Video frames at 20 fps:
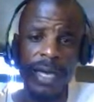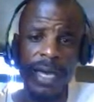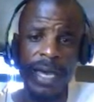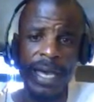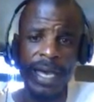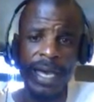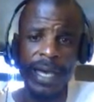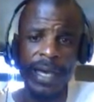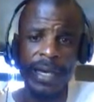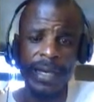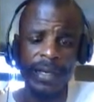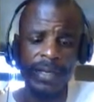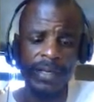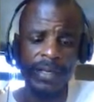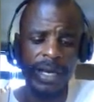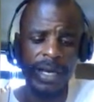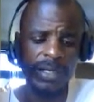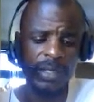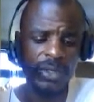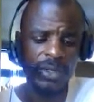
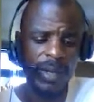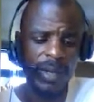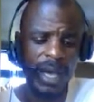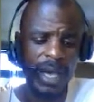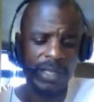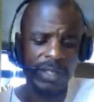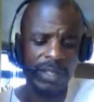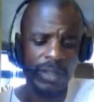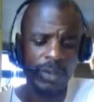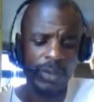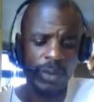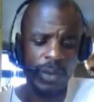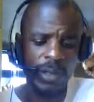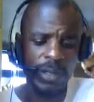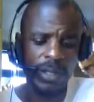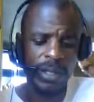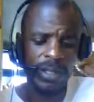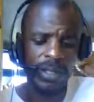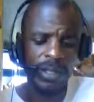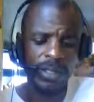and I do actually
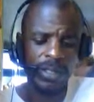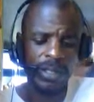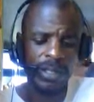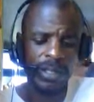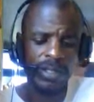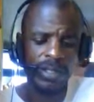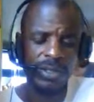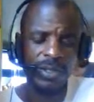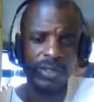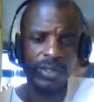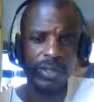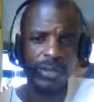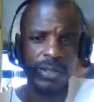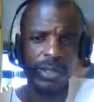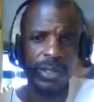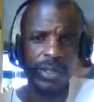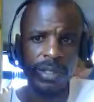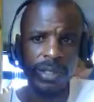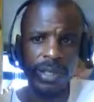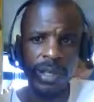work in this
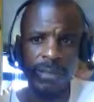industry